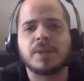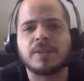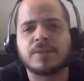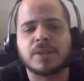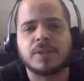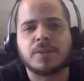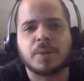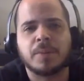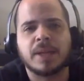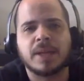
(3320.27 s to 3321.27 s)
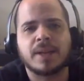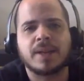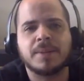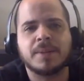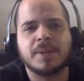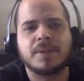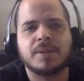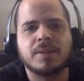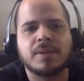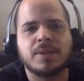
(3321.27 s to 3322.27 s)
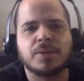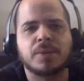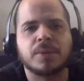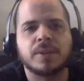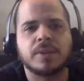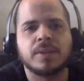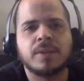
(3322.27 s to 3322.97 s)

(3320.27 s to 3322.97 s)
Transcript: the way that Geoff Johns wrote Black Adam in that run. Yeah.